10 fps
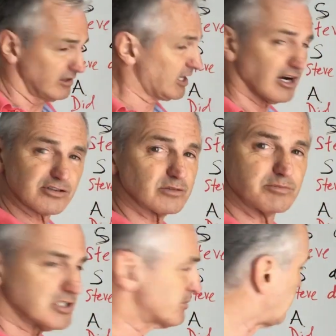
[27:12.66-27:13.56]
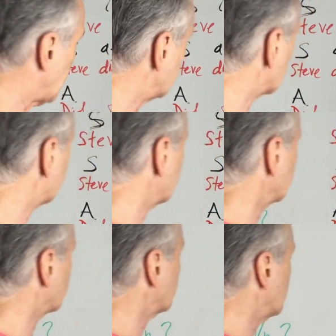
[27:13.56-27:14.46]
The cars are just piling up in
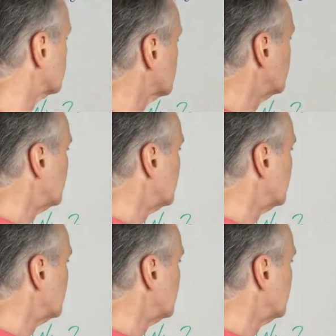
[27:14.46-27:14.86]
the garage.